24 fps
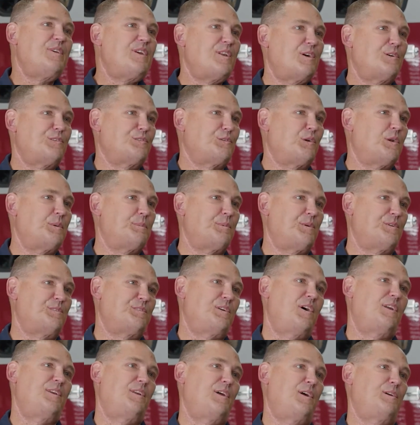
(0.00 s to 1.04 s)
sort of
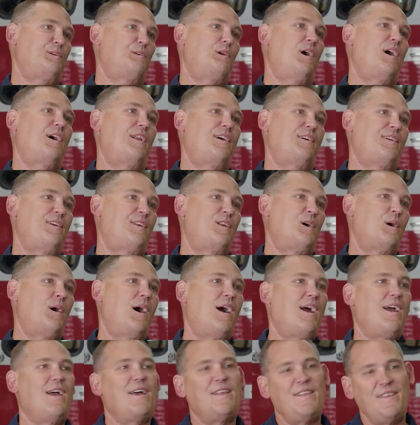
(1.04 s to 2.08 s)
persona non grata.
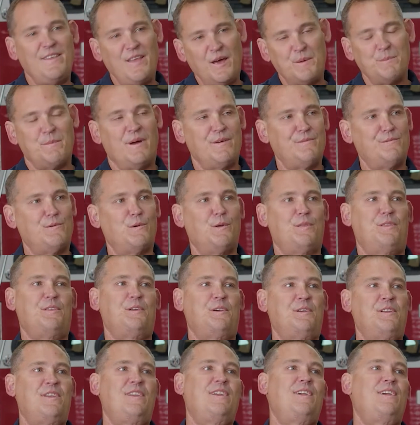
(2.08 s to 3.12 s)
I hadn't done my full
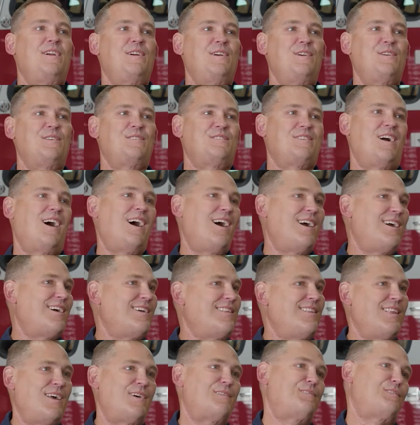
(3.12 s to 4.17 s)
30 years. I
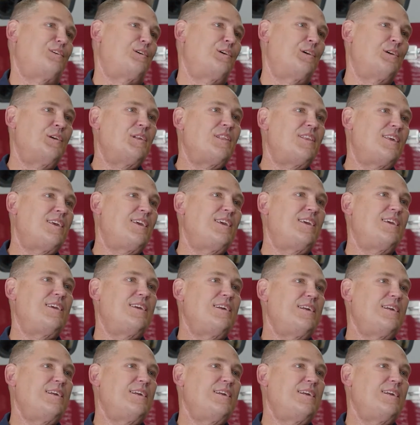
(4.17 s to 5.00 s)
had left early.